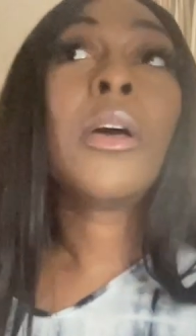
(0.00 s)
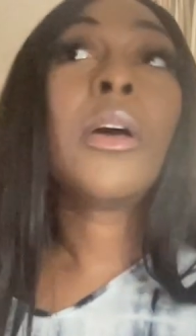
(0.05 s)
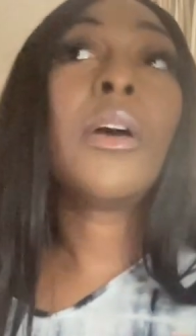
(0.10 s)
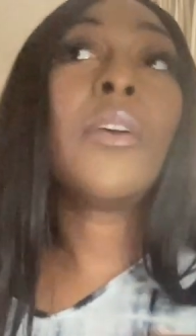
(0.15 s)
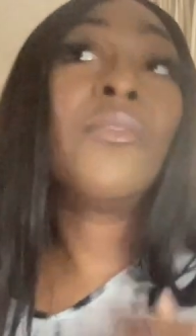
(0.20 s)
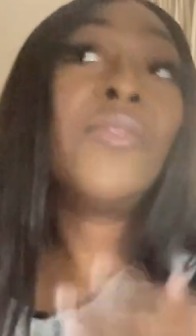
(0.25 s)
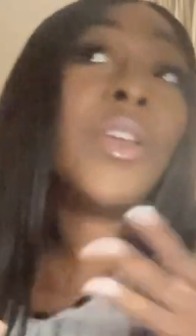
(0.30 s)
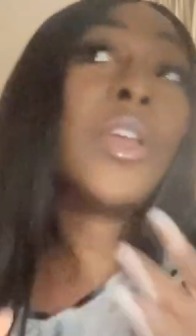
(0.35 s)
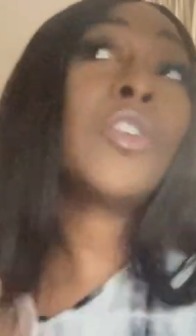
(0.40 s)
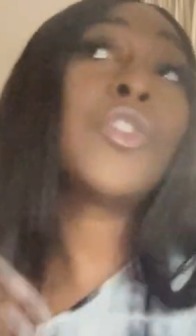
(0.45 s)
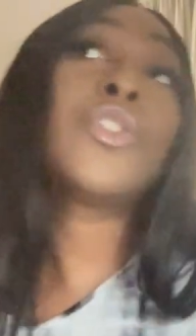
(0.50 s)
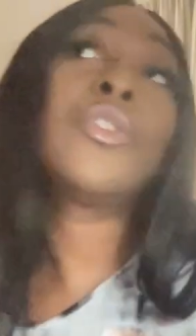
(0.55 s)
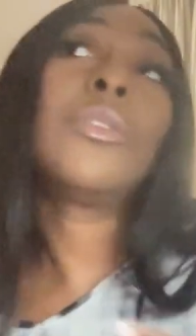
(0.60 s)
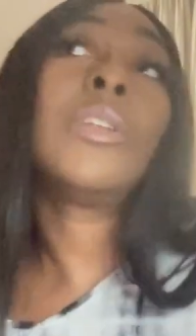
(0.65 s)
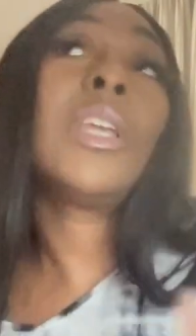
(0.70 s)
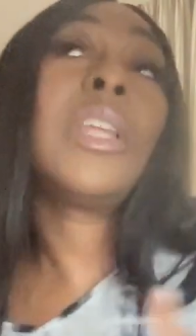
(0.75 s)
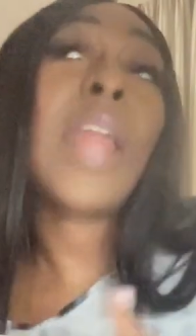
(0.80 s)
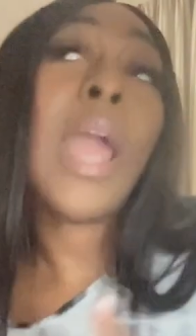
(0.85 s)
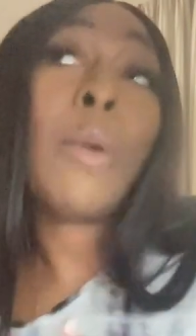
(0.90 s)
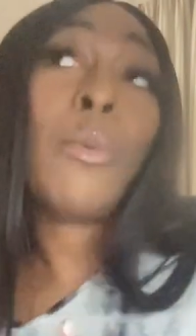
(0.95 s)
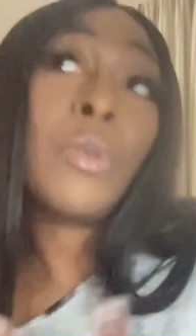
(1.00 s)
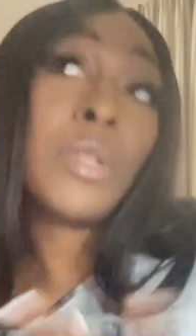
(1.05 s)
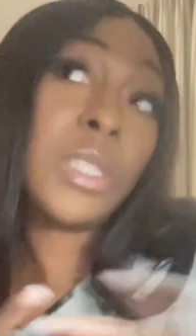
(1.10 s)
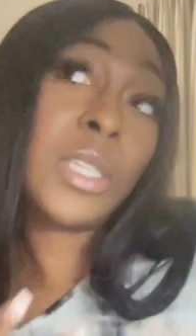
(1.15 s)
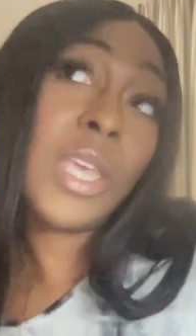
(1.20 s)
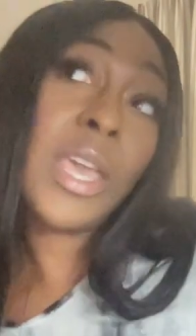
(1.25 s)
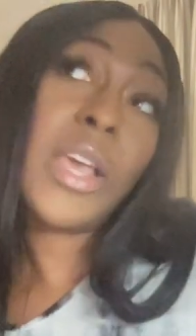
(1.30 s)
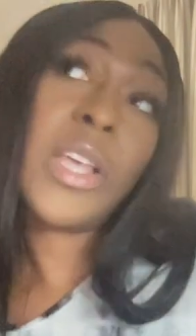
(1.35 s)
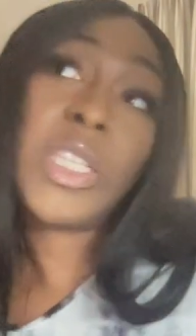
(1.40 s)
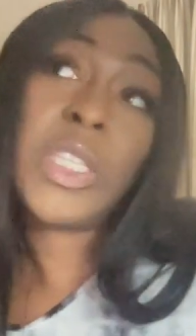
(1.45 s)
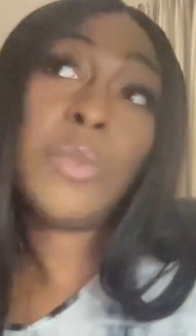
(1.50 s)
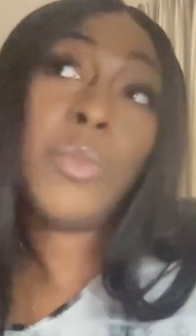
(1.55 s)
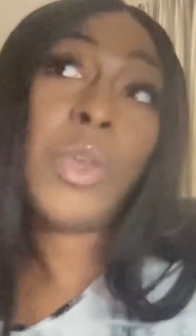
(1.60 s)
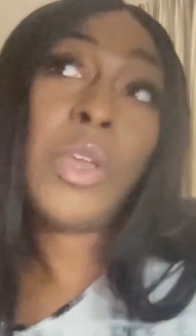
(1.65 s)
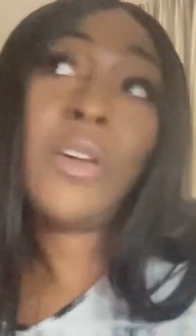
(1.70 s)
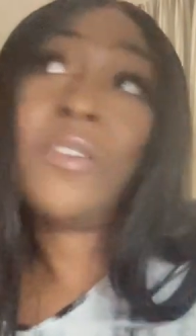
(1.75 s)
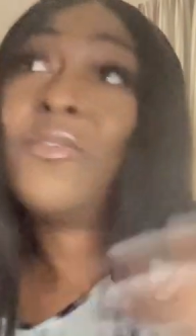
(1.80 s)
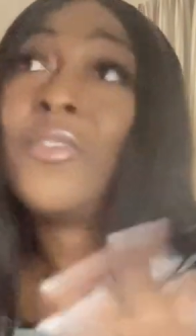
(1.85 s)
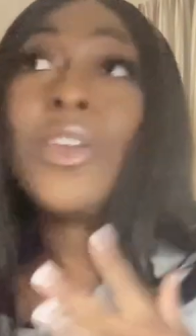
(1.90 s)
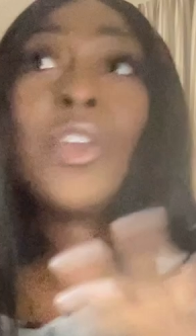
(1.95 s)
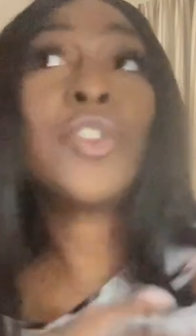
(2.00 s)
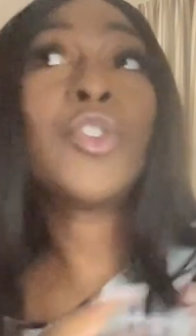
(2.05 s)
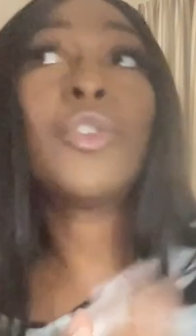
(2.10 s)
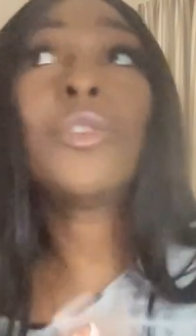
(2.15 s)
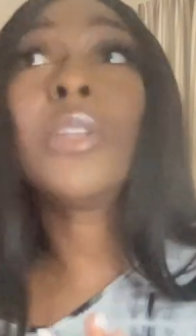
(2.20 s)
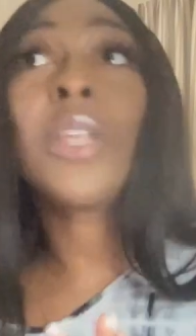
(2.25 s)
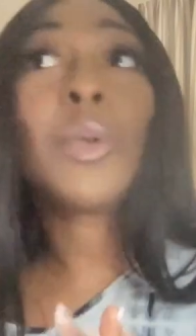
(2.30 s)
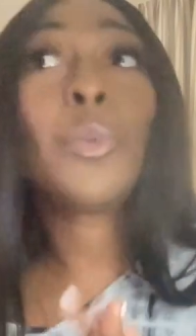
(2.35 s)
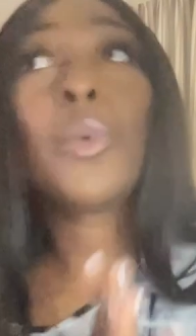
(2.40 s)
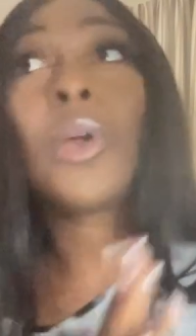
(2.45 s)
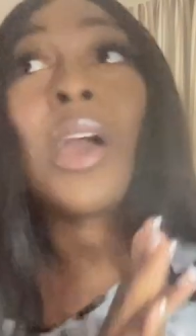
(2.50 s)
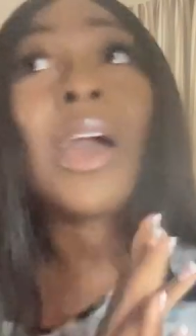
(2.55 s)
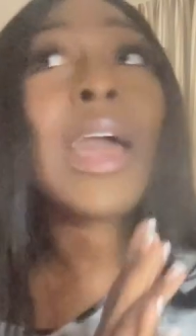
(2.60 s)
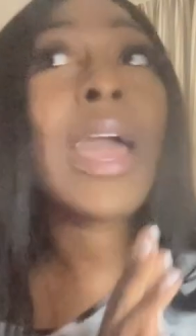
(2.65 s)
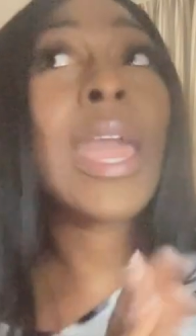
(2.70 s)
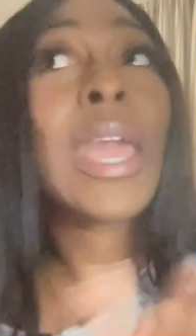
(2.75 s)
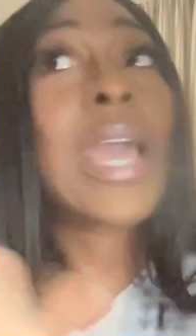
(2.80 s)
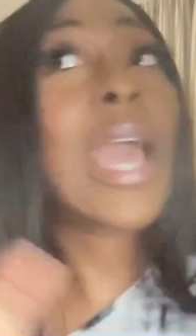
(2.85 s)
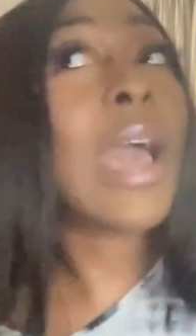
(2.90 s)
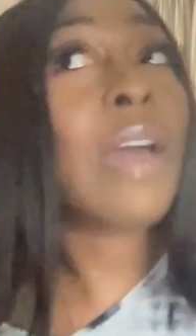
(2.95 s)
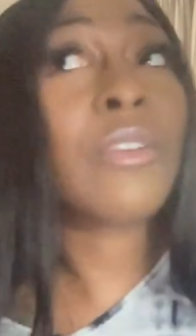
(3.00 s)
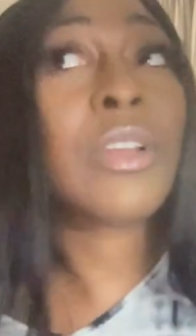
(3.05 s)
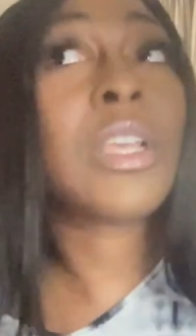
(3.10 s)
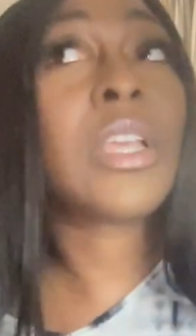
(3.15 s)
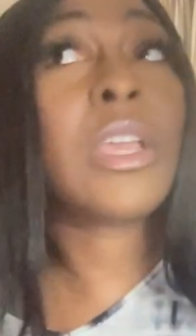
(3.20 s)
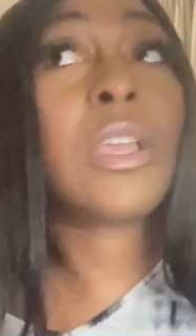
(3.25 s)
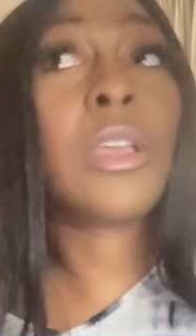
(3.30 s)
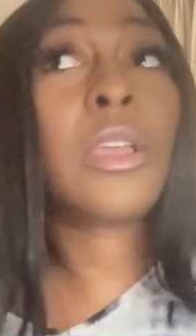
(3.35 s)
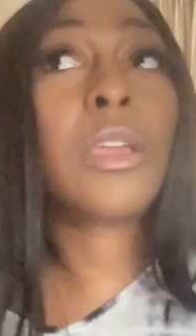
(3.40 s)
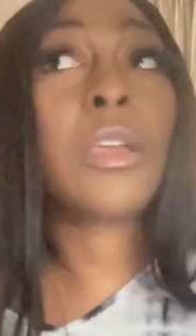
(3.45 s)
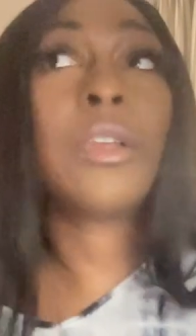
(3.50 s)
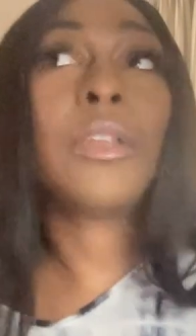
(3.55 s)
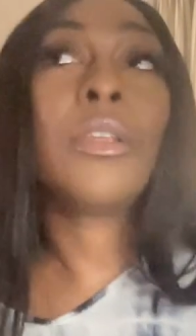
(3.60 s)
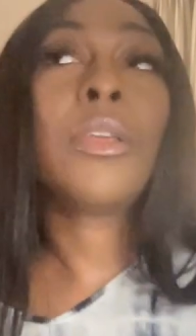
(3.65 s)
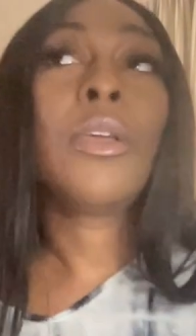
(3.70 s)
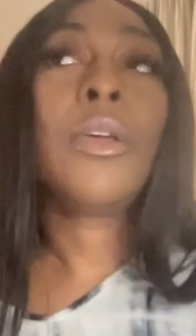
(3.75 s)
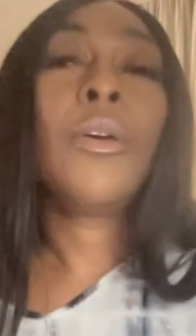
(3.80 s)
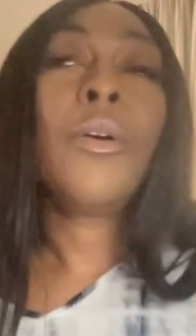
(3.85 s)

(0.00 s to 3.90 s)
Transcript: Eventually, they will text me. Eventually, we'll hang out again.